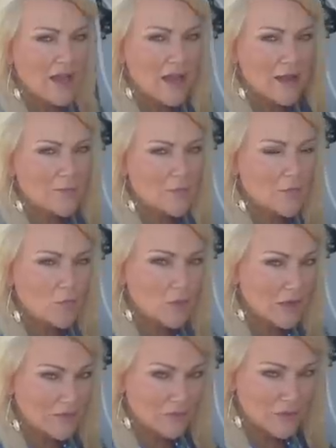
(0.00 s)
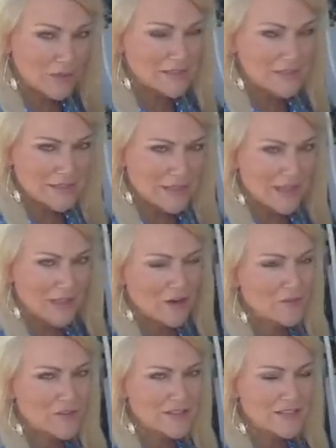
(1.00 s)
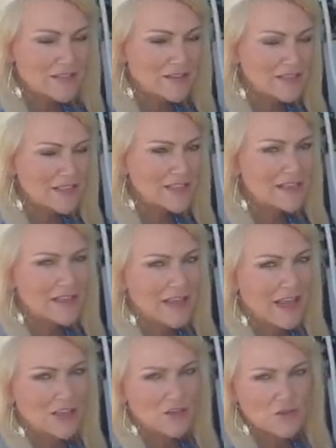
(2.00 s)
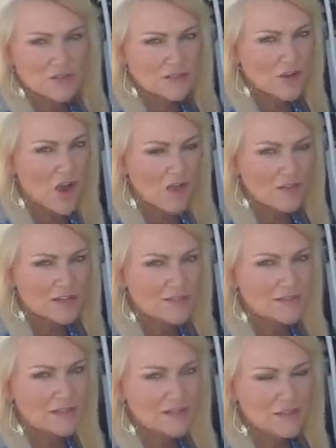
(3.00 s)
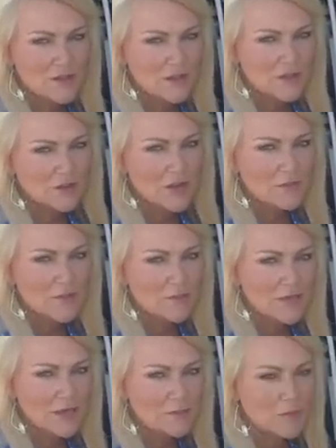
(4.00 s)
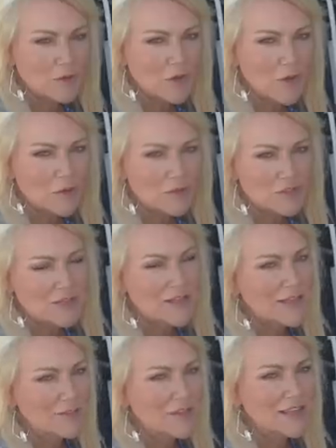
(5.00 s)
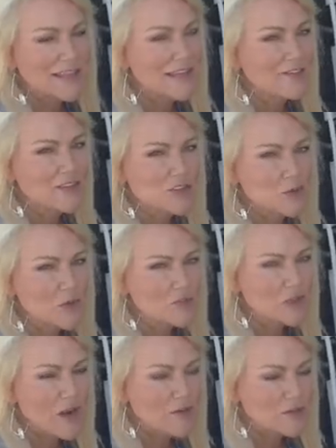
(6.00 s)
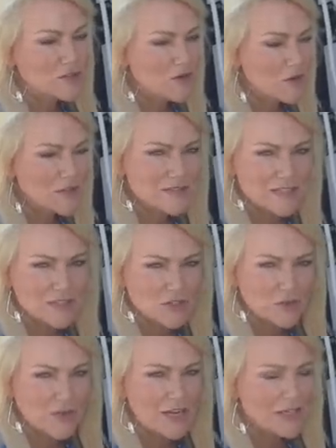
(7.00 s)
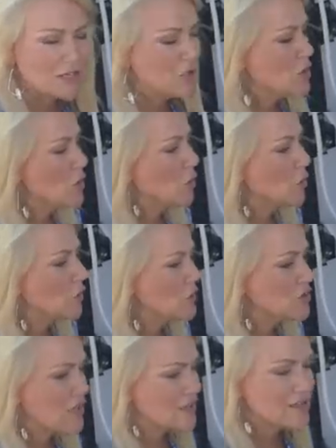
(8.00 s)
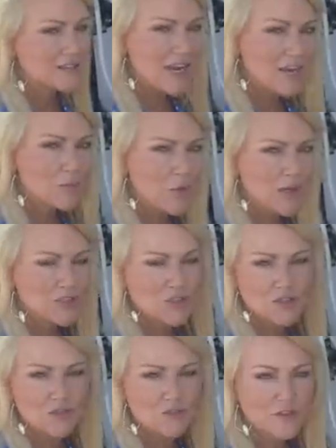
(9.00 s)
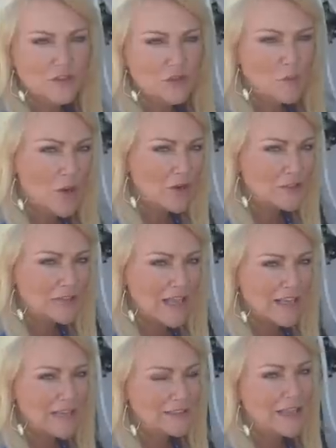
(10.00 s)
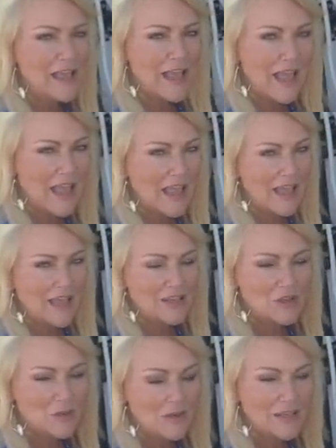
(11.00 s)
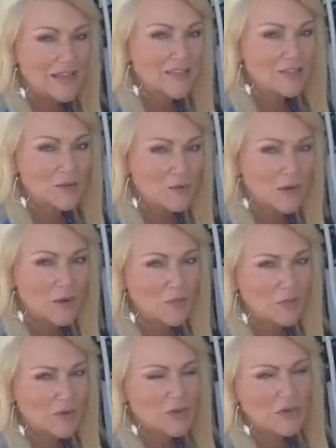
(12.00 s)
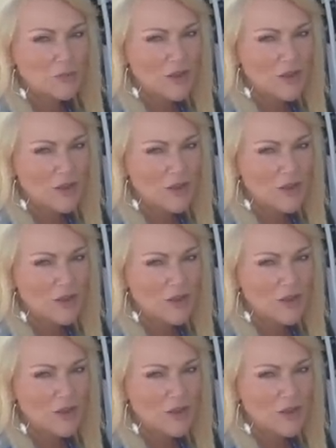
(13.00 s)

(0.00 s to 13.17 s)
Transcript: um, whenever it's in our facility and you just call us, let us know that you're coming to pick up your coach. You can give us 24 hours notice, that's great. We'll check the tire pressure, fill your water tank, and you can hit the road when you